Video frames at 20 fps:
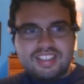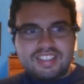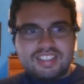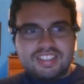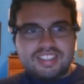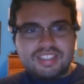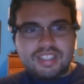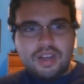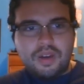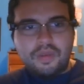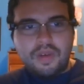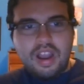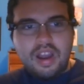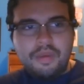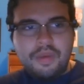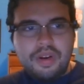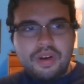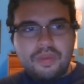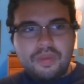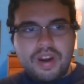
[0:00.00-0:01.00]
So
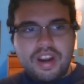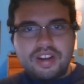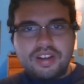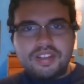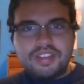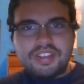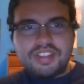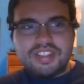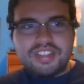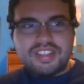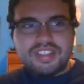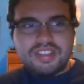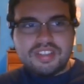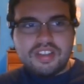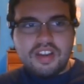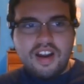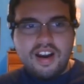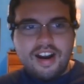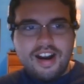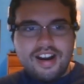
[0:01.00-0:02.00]
while we were waiting to
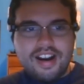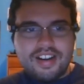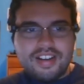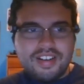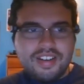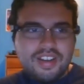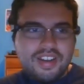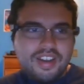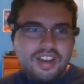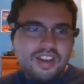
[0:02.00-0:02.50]
start,